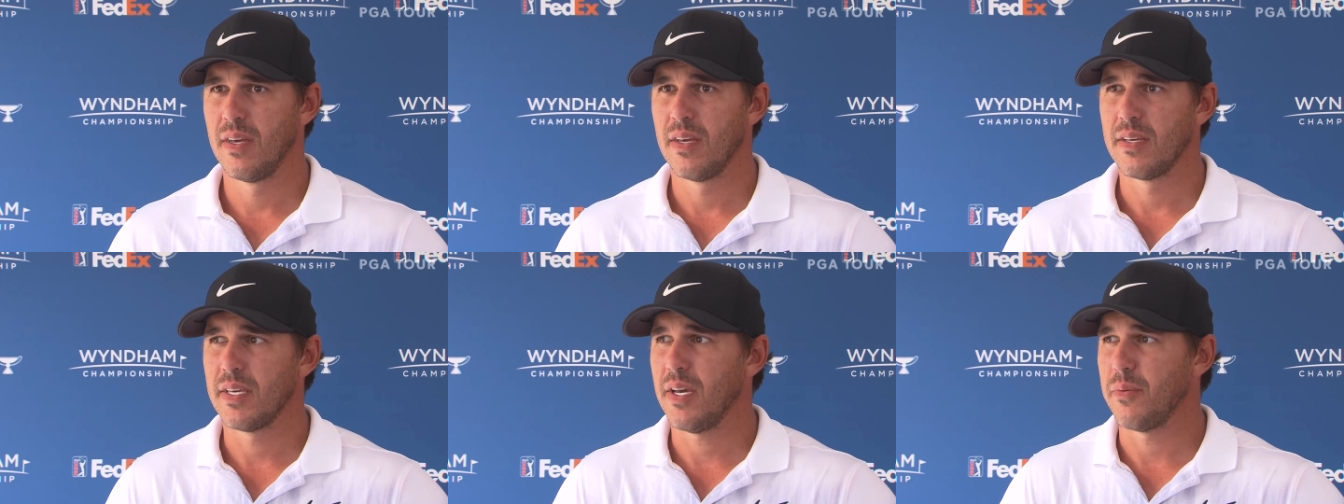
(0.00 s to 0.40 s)

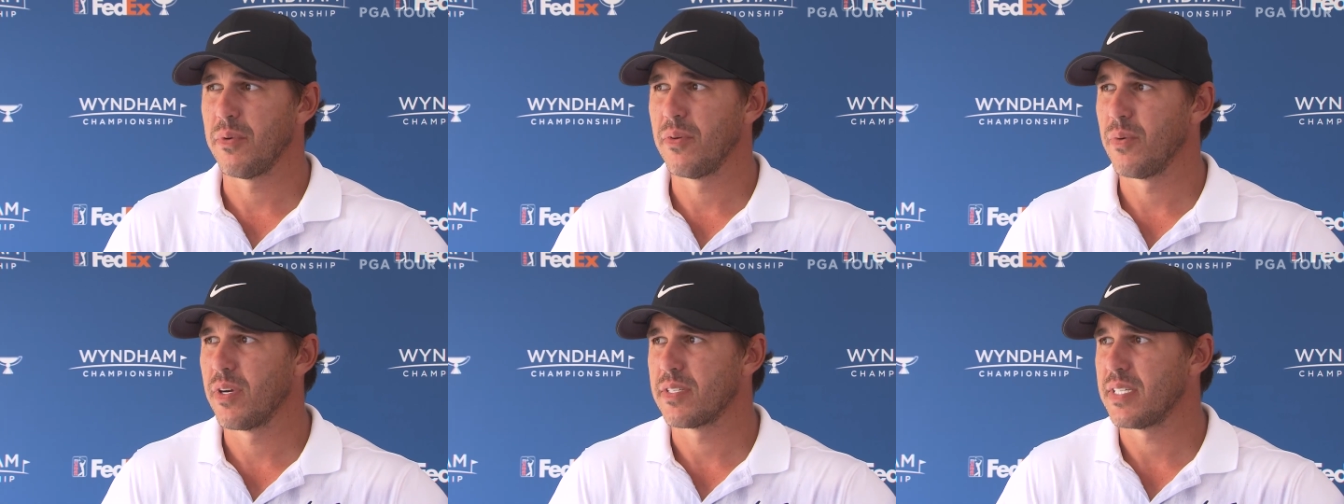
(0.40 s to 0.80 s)
Yeah, we
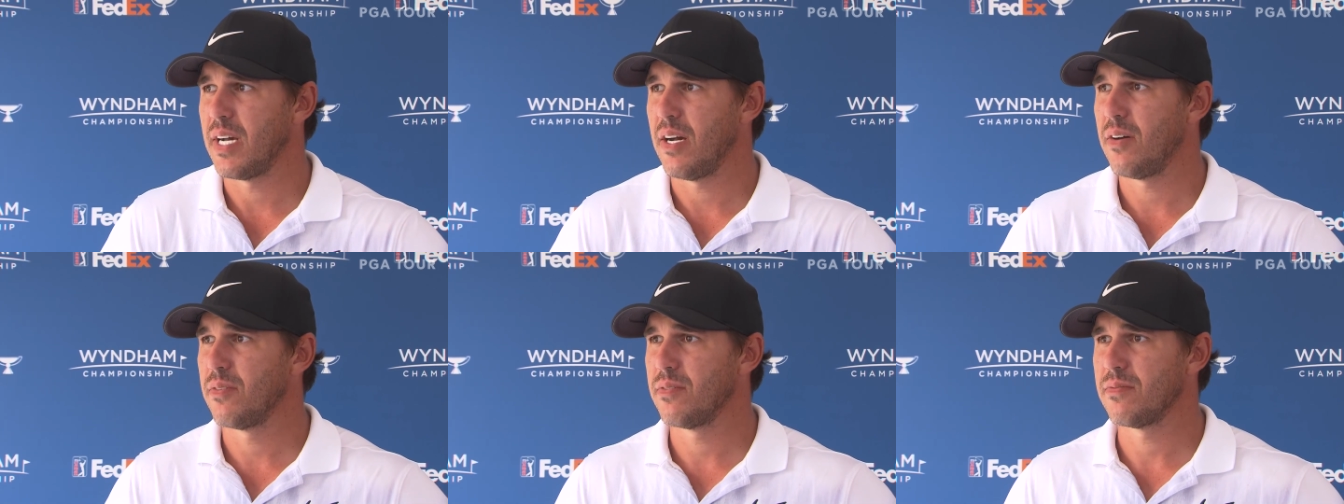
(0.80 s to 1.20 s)
worked
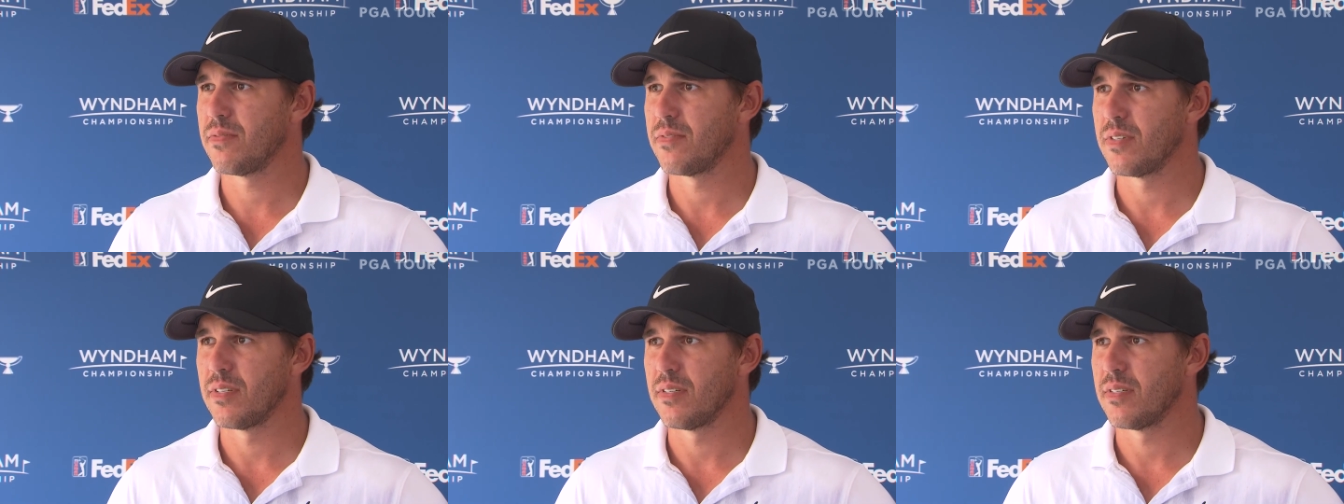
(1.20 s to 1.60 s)
out
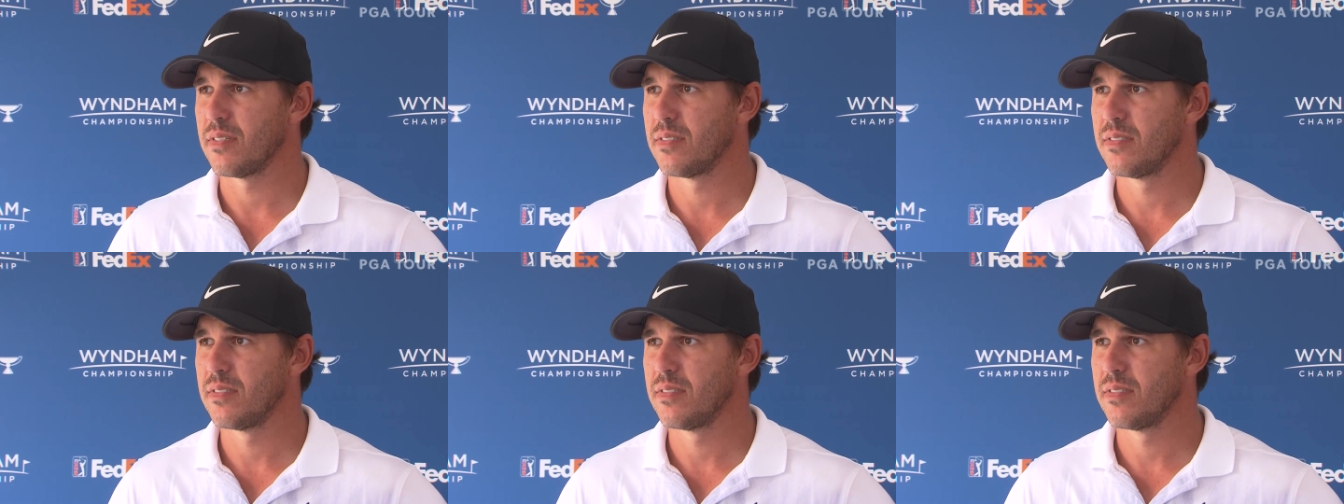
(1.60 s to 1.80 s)
I